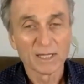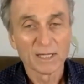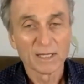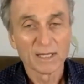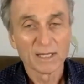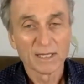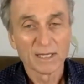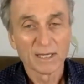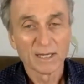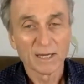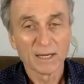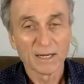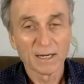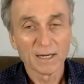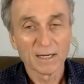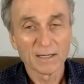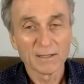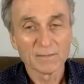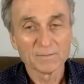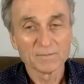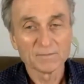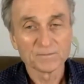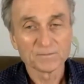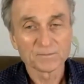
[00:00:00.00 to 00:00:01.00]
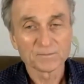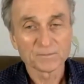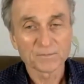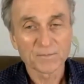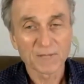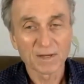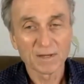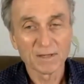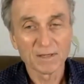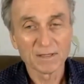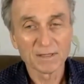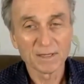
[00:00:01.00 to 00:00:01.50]
No, no, that's
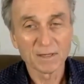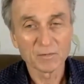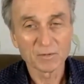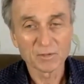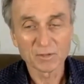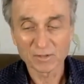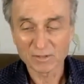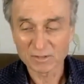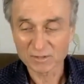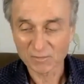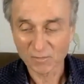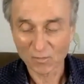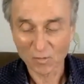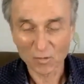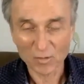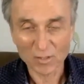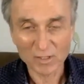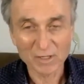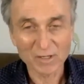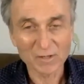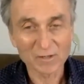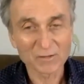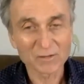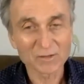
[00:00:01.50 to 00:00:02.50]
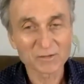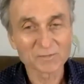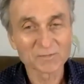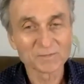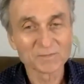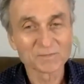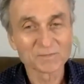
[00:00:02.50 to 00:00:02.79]
not possible. 40 years.